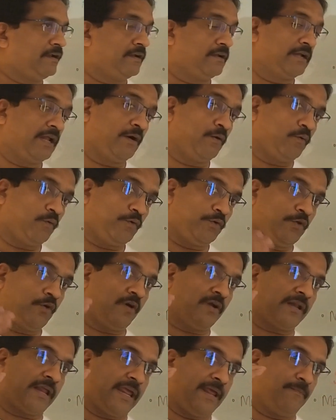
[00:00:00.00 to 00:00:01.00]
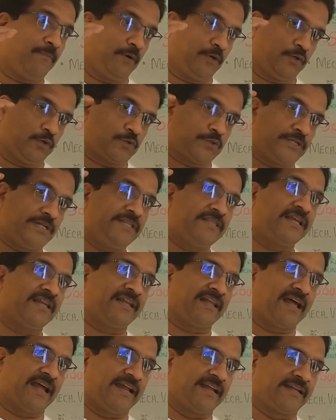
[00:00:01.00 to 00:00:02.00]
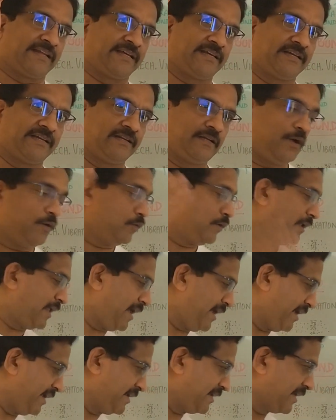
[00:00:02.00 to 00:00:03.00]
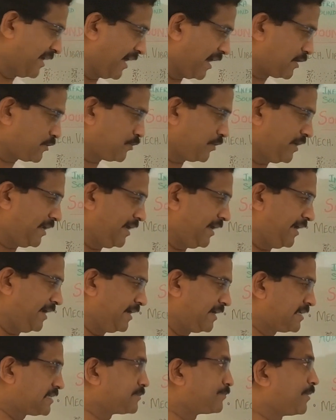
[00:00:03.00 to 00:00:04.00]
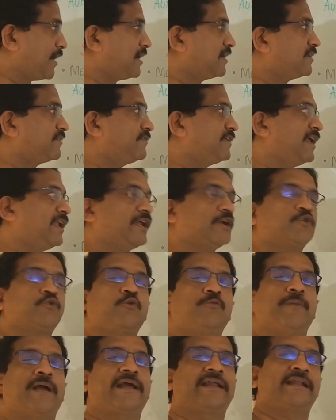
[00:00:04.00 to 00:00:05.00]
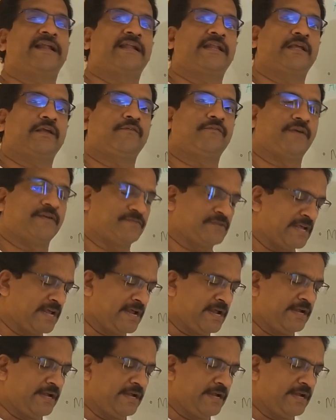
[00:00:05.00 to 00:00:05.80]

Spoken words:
Now you are able to see the light. Now light, actually it is part of the electromagnetic wave.